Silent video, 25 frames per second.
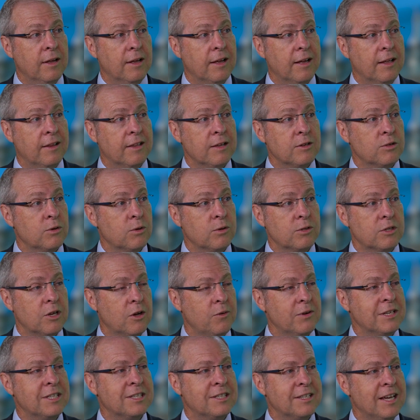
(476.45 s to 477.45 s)
Uh, there's
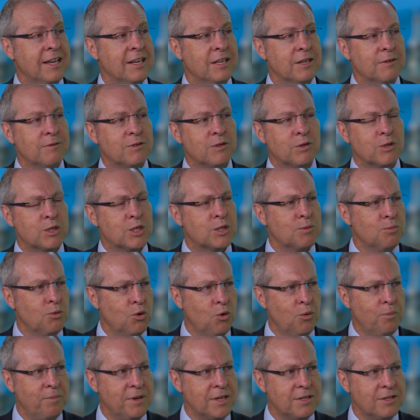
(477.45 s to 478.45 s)
also incentives for
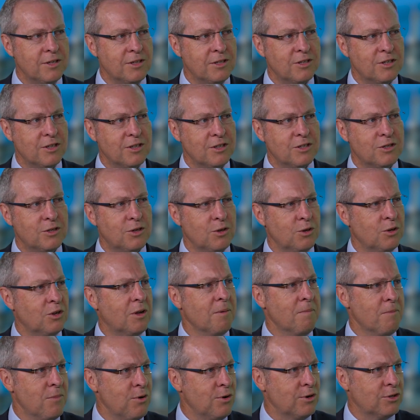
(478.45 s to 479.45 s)
small businesses to
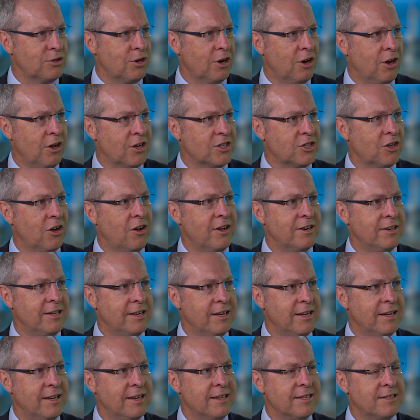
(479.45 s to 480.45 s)
commercialise
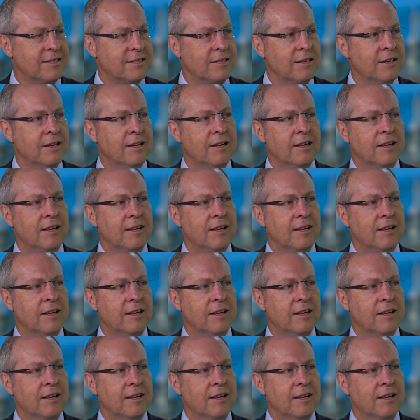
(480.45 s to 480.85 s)
ideas,